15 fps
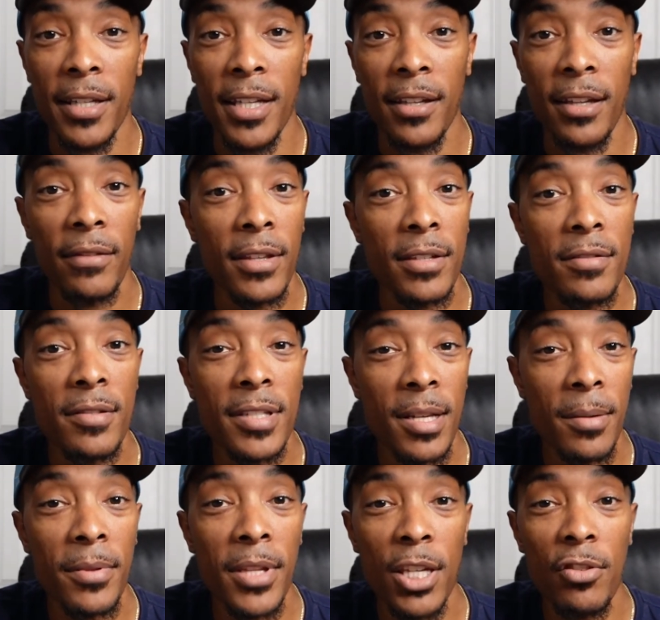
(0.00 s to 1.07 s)
If this is
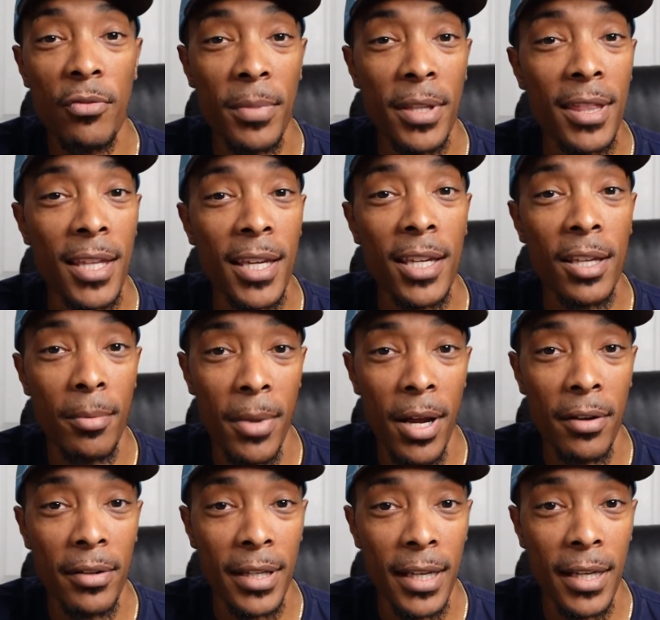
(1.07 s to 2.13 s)
something that you've been thinking
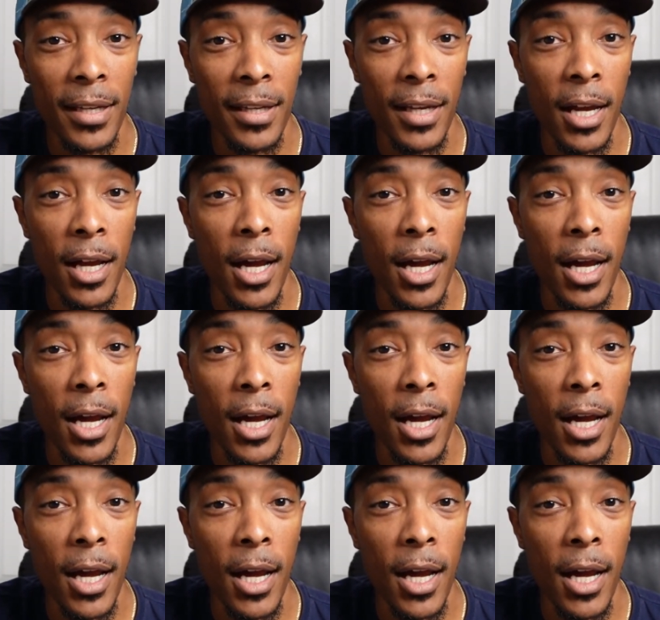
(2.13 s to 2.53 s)
about getting,